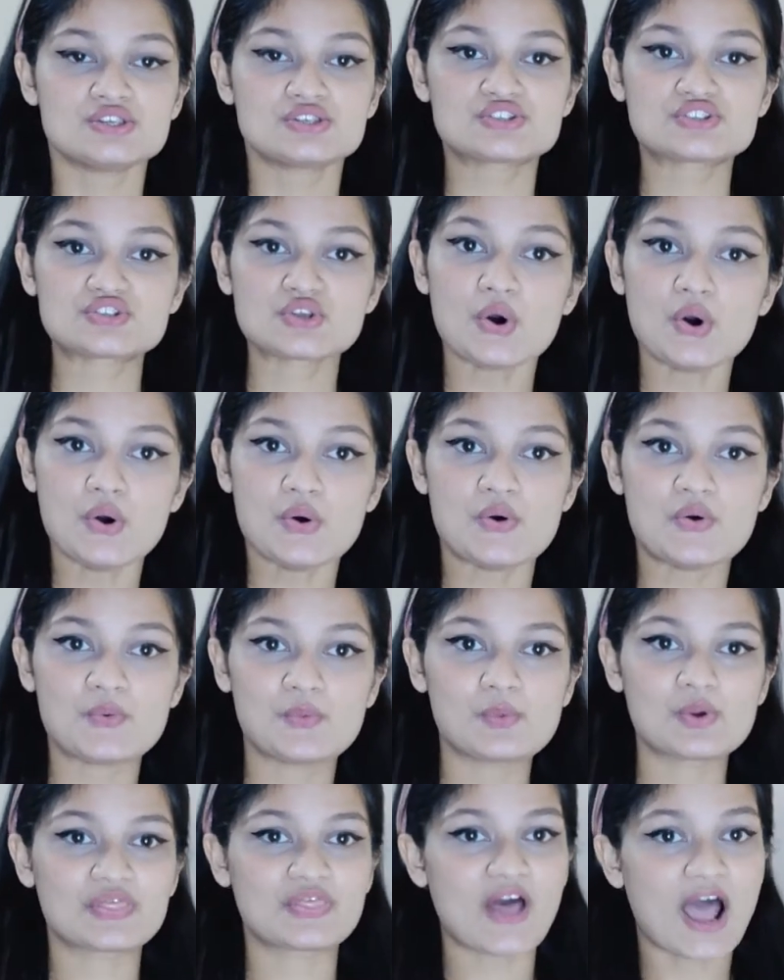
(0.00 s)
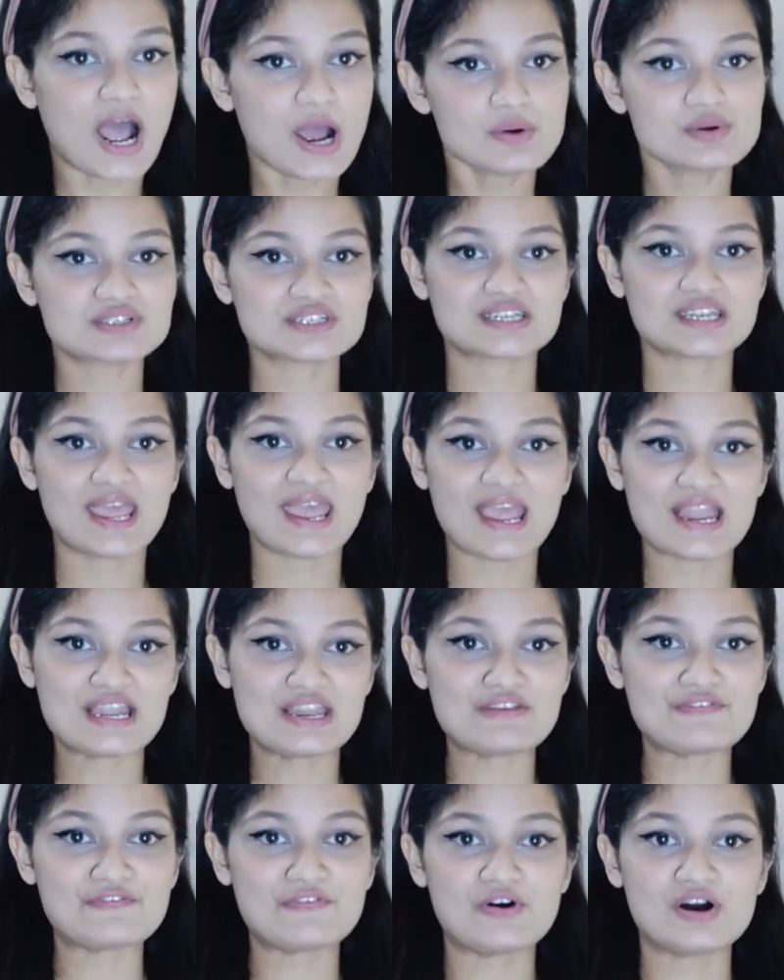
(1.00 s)
So without
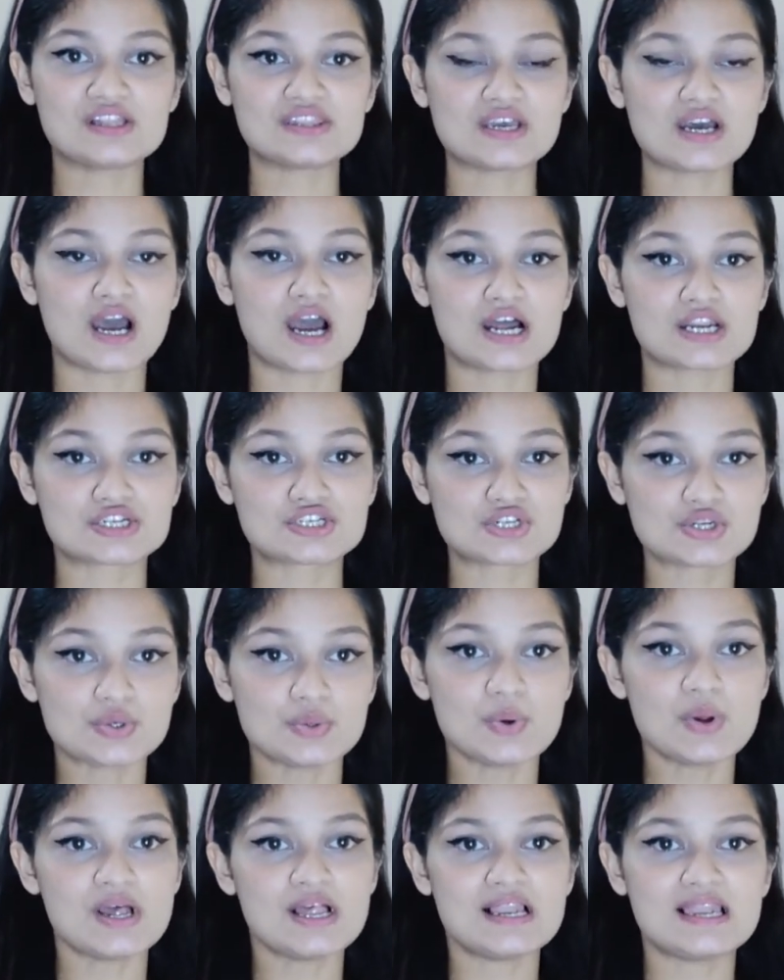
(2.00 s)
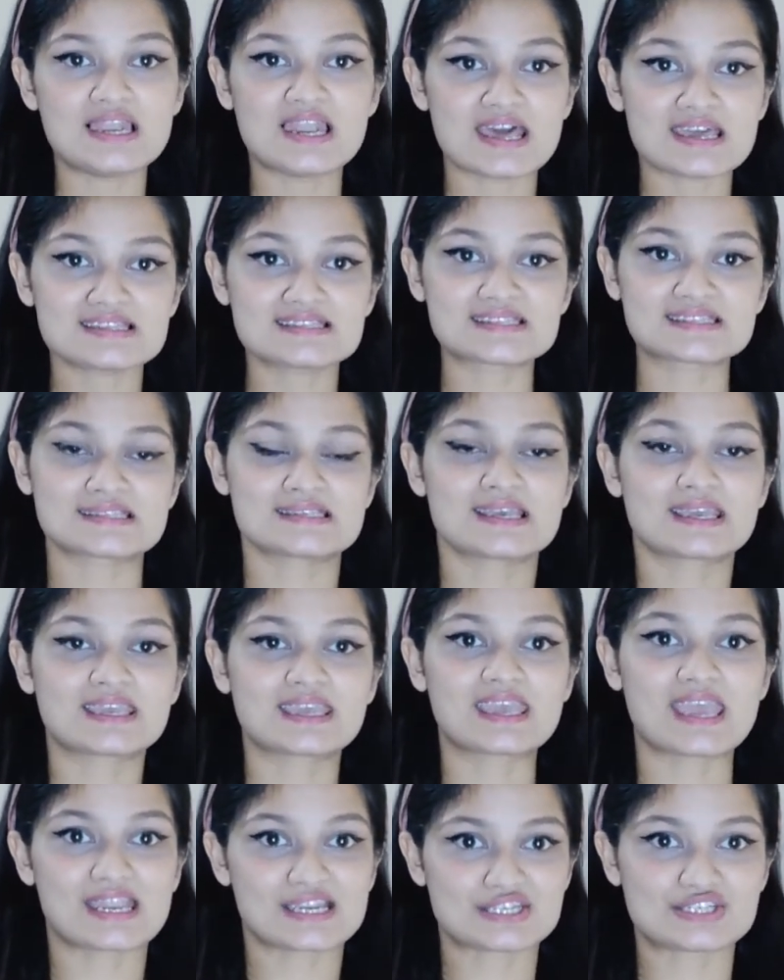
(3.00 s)
any further ado, let's
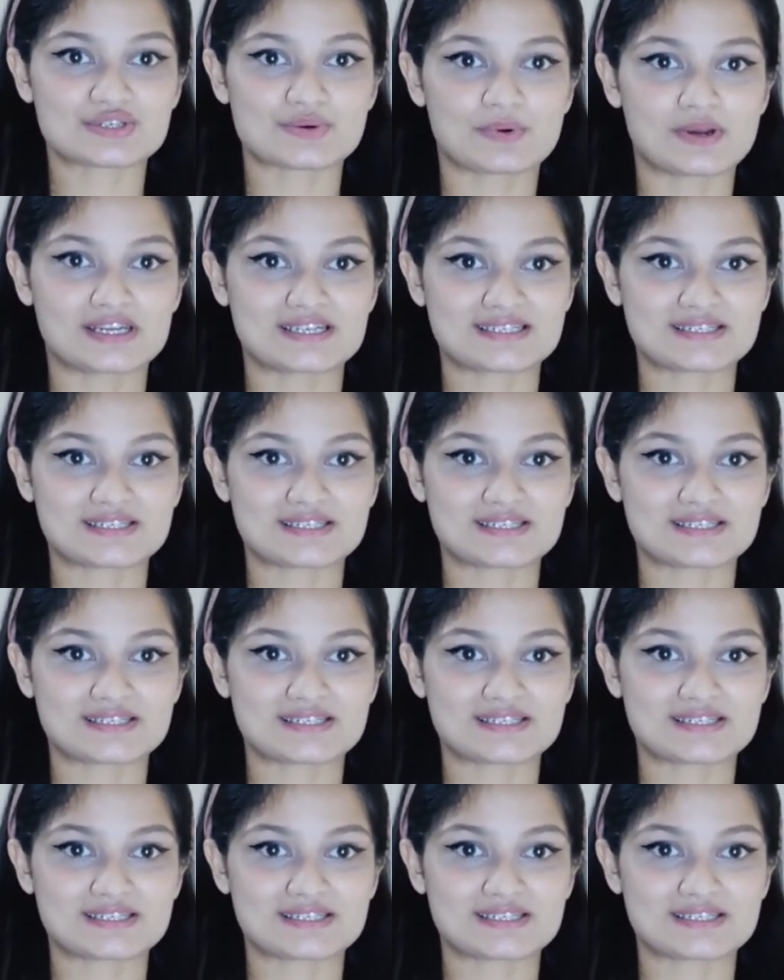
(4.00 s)
get to